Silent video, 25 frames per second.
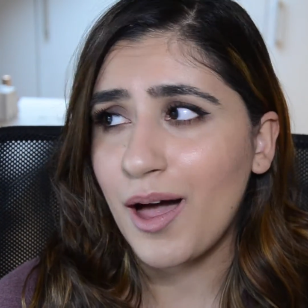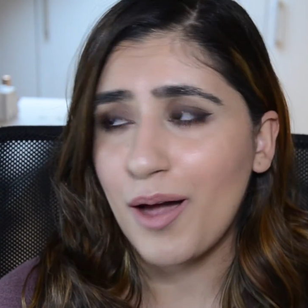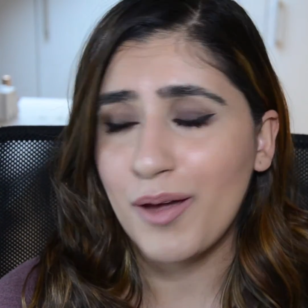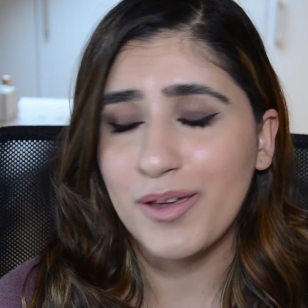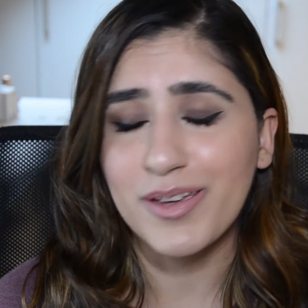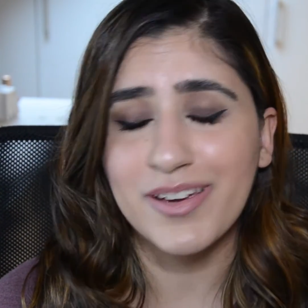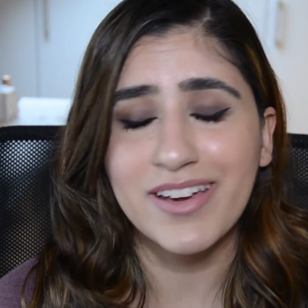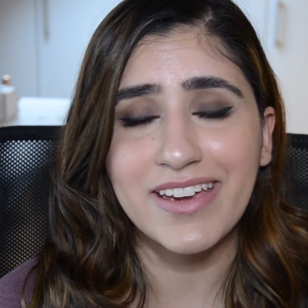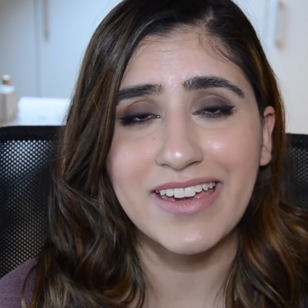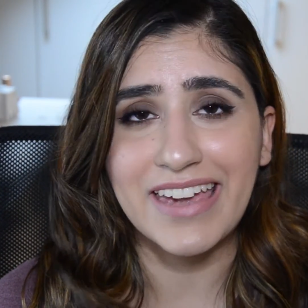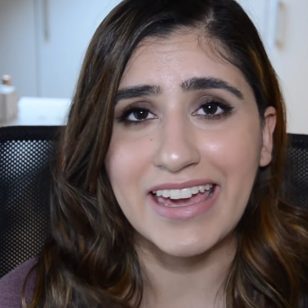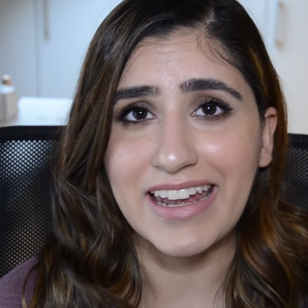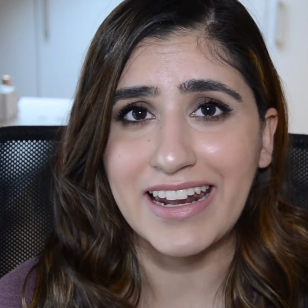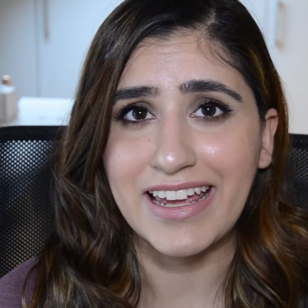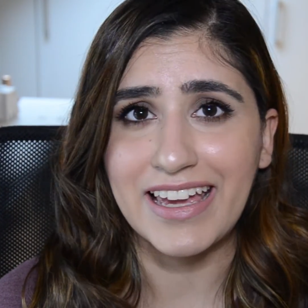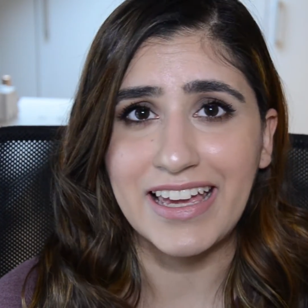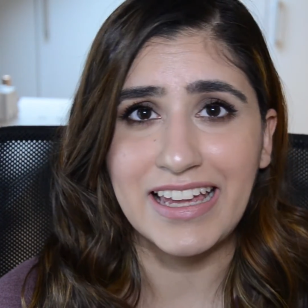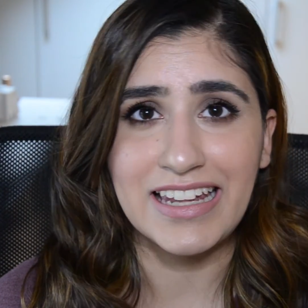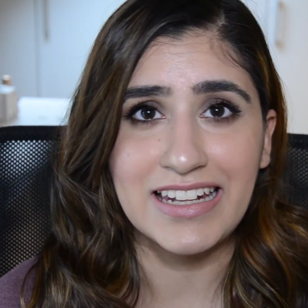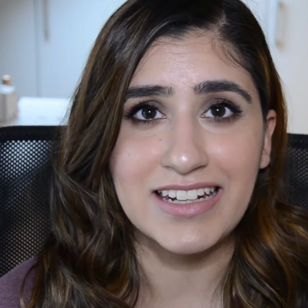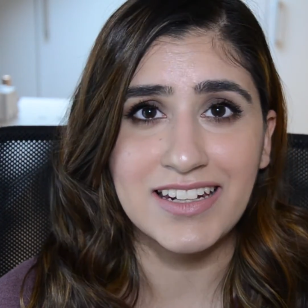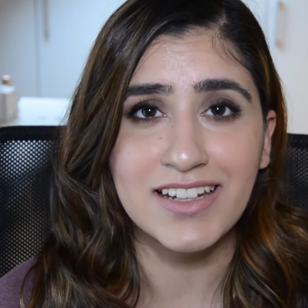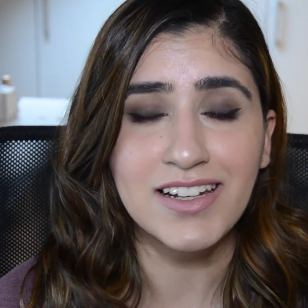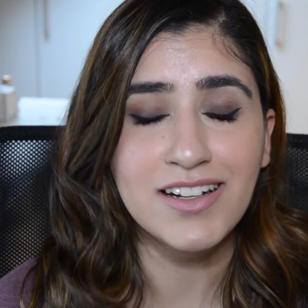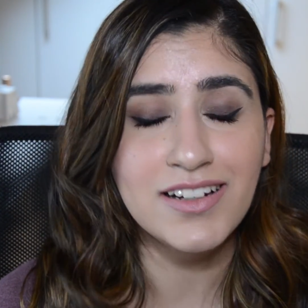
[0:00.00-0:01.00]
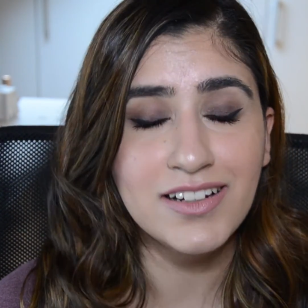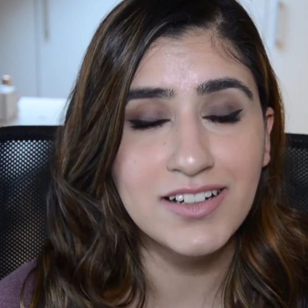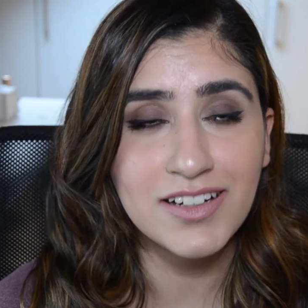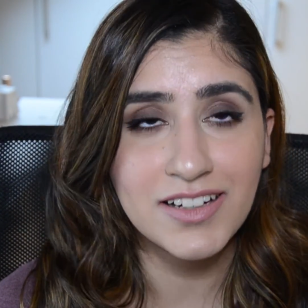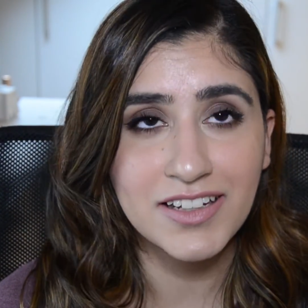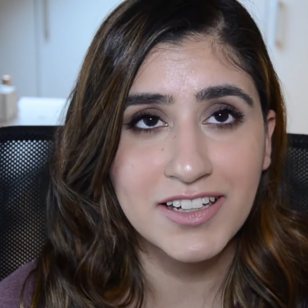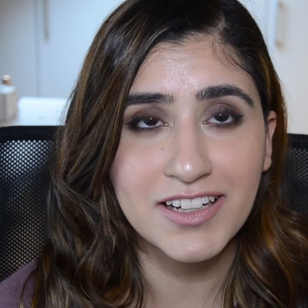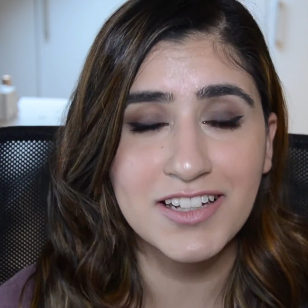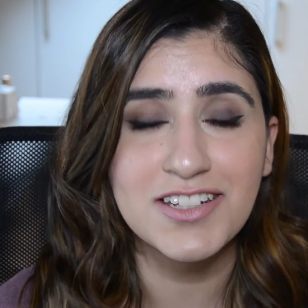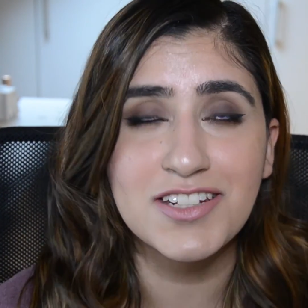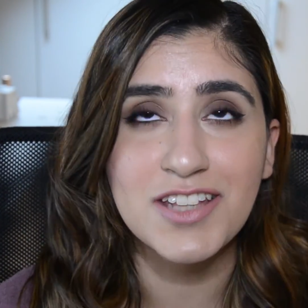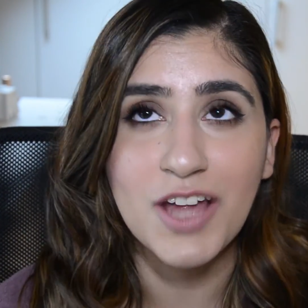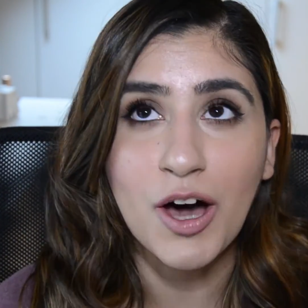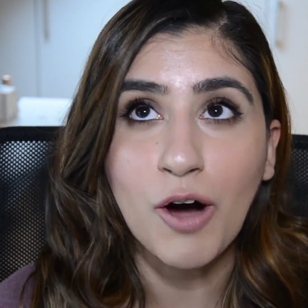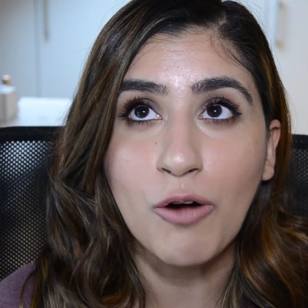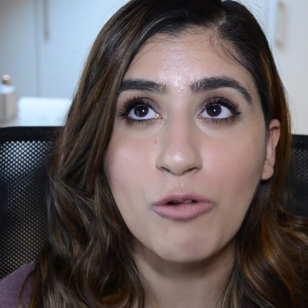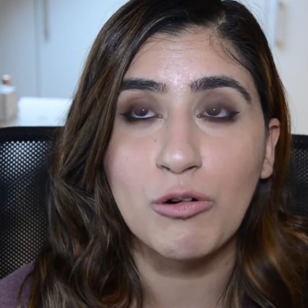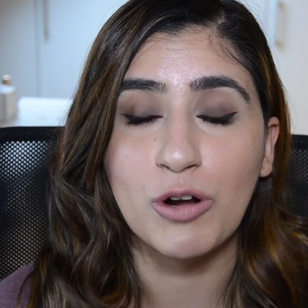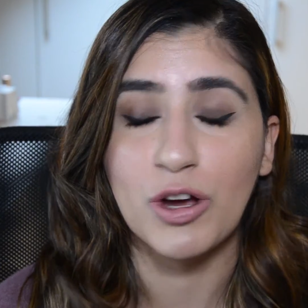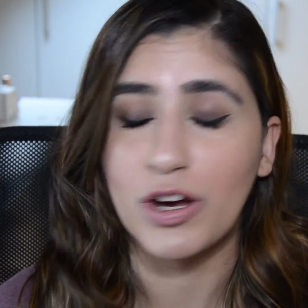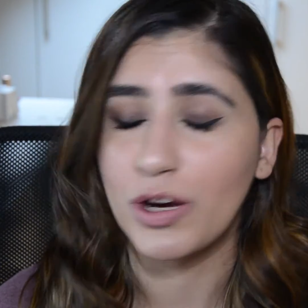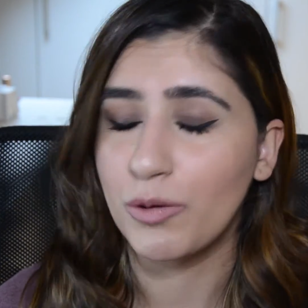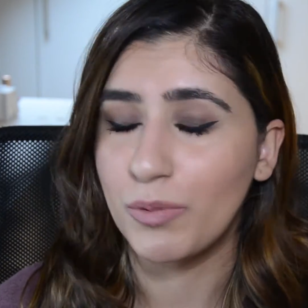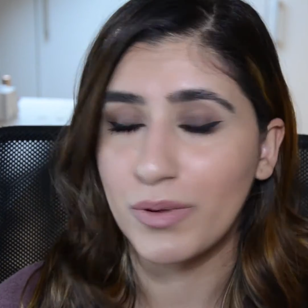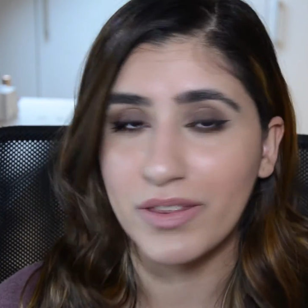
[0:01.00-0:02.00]
You can get it in, you can do the whole
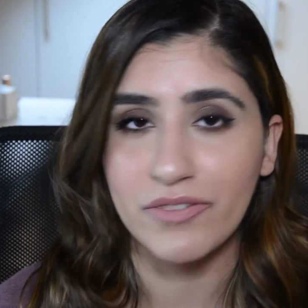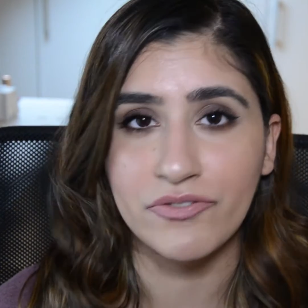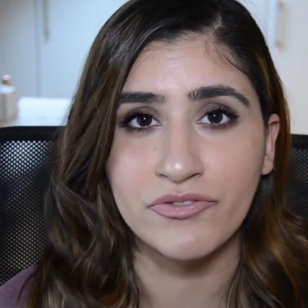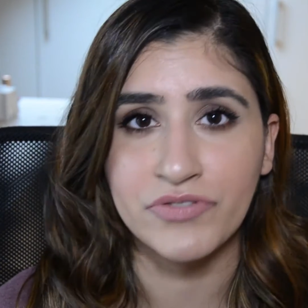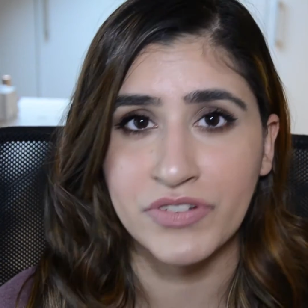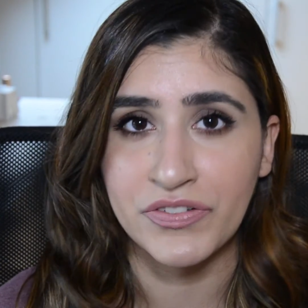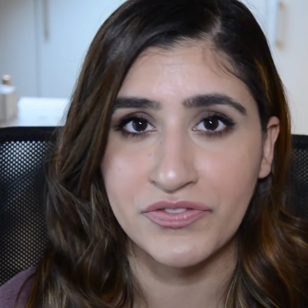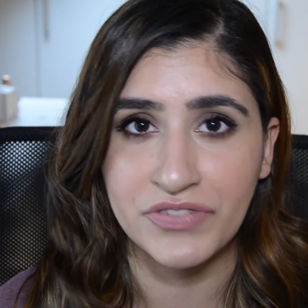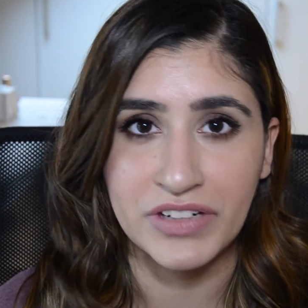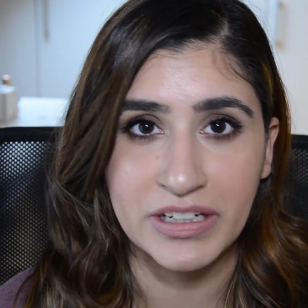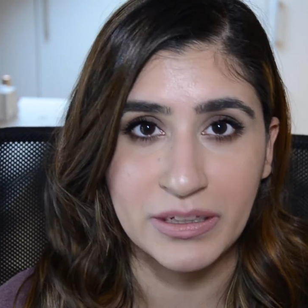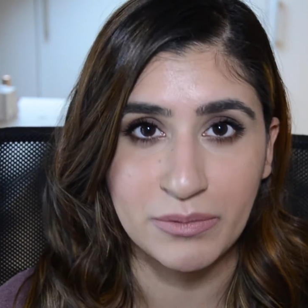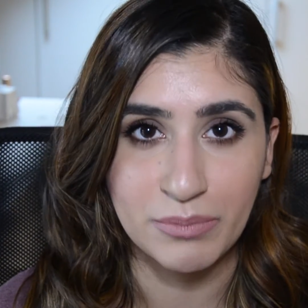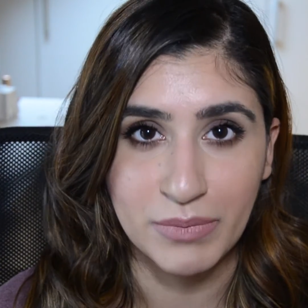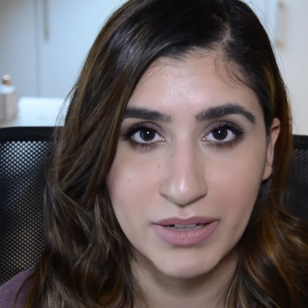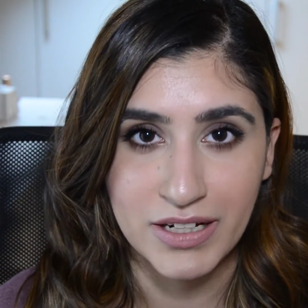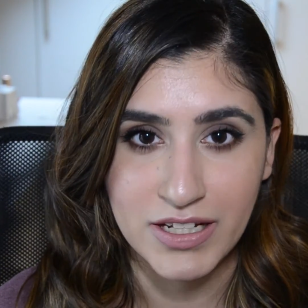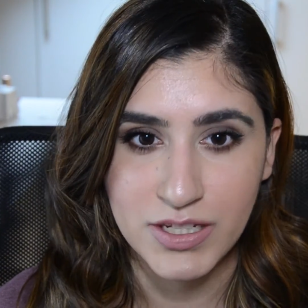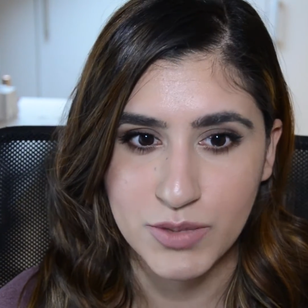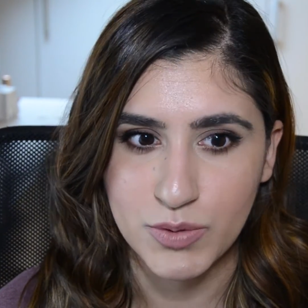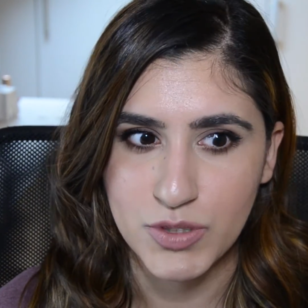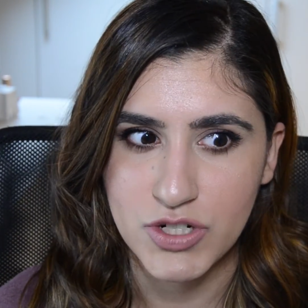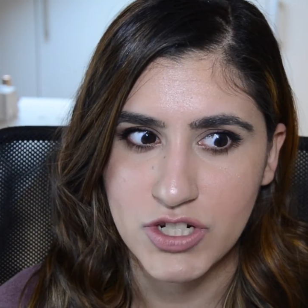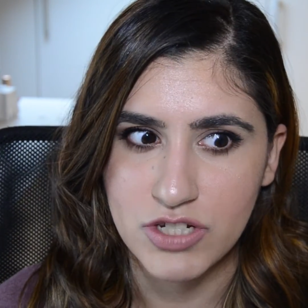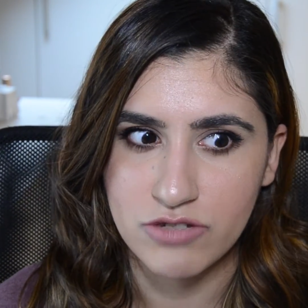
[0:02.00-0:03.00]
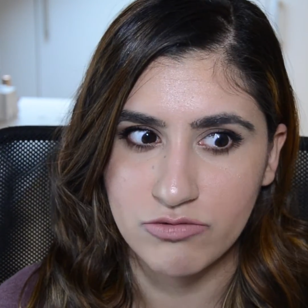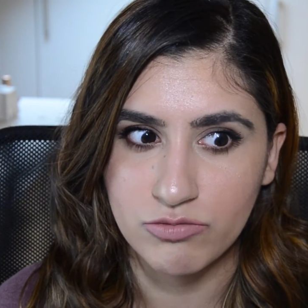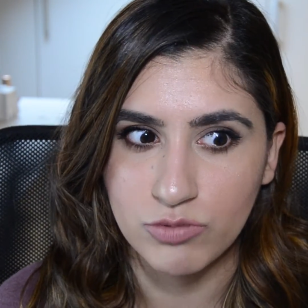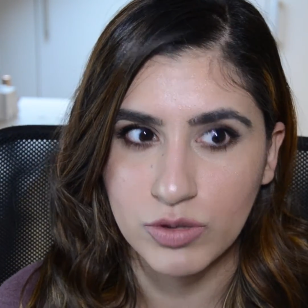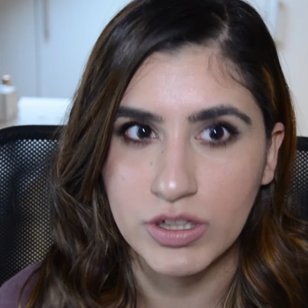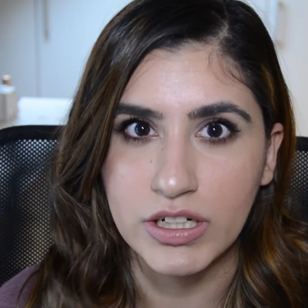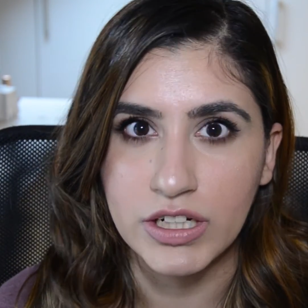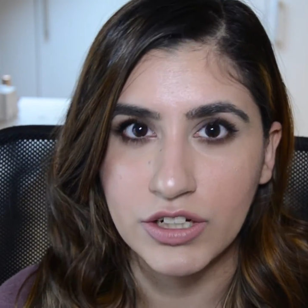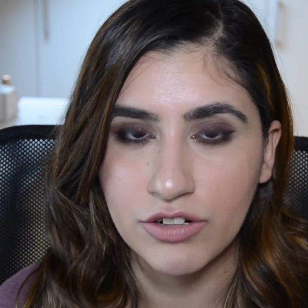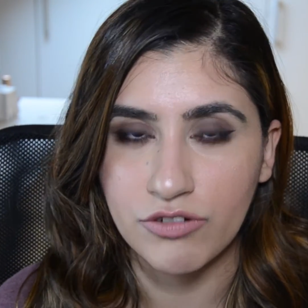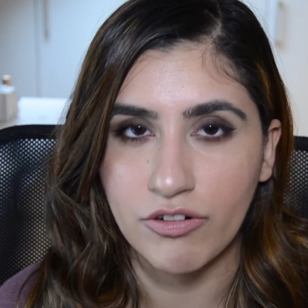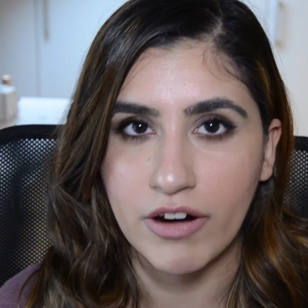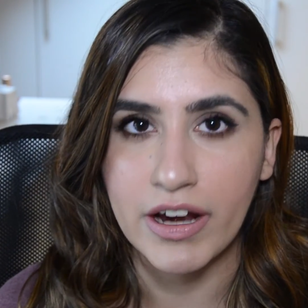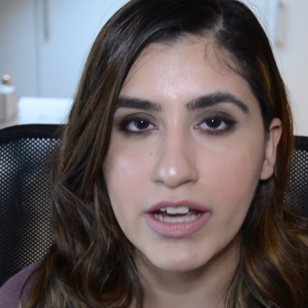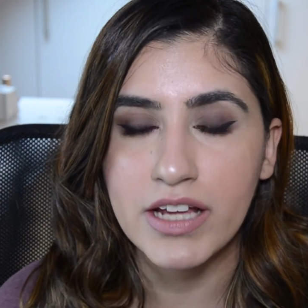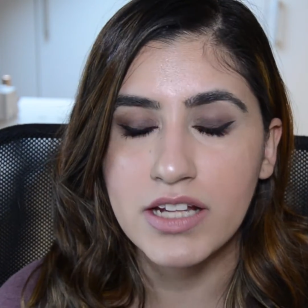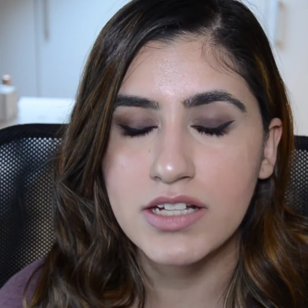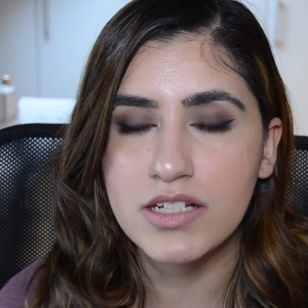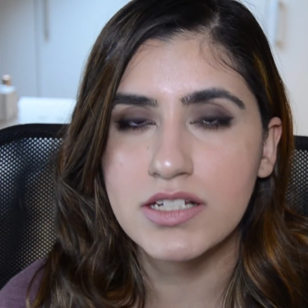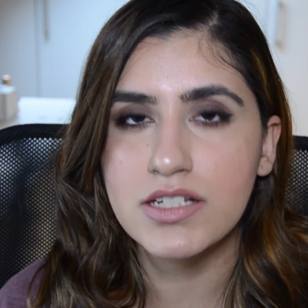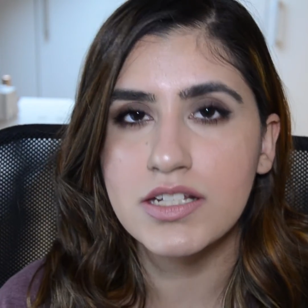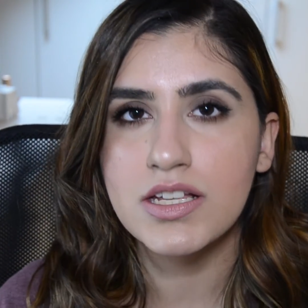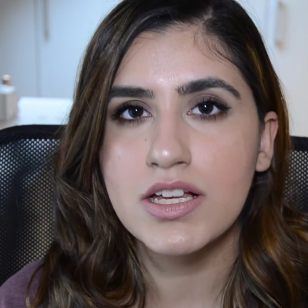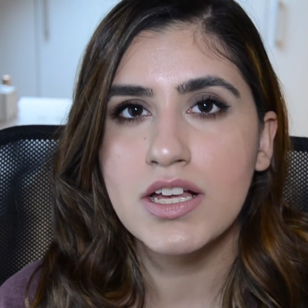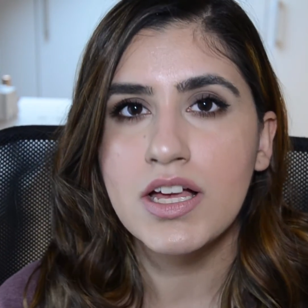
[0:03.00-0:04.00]
look within 15 minutes, which is really
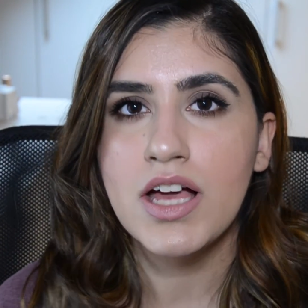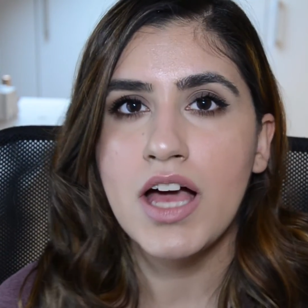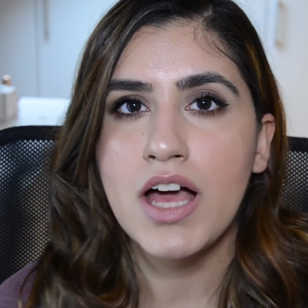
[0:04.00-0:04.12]
great.